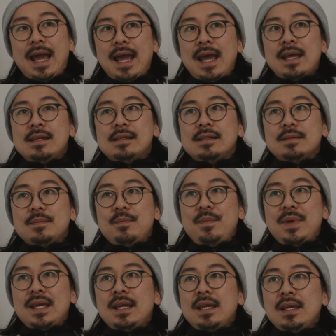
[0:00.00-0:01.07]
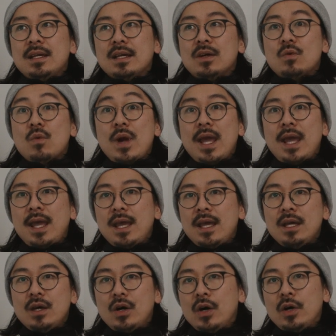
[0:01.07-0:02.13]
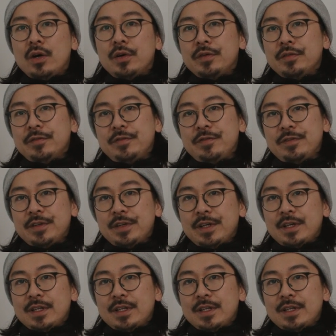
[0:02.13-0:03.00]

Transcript: and being aware of